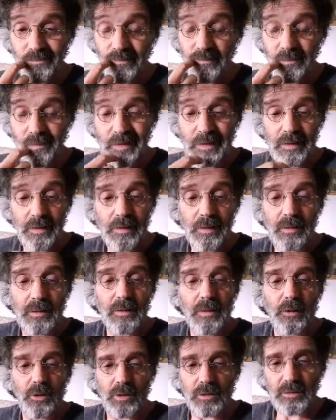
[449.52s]
Okay,
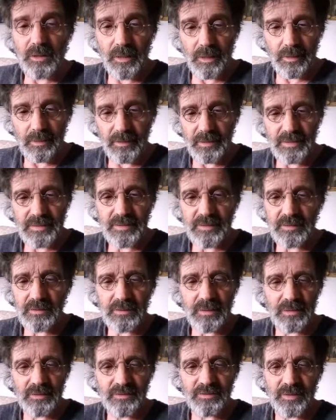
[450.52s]
that's what I wanted to
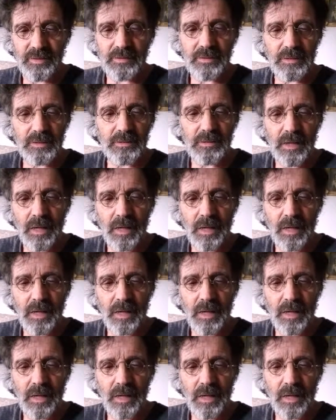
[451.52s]
say.